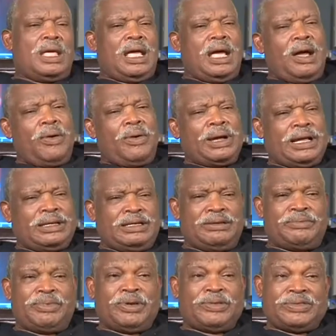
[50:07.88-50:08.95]
How can
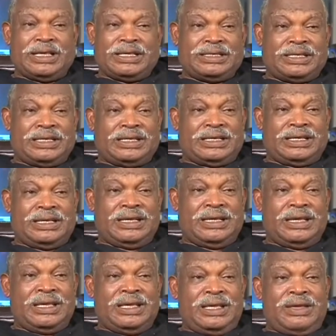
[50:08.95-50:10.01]
it be authentic
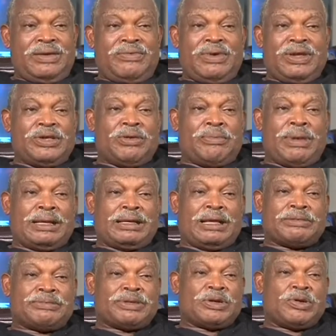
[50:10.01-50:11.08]
when your man
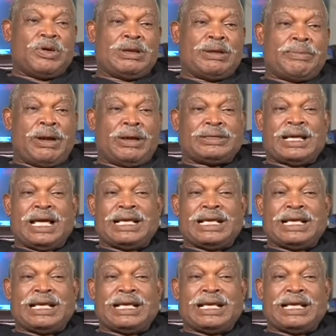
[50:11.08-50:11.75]
has been going about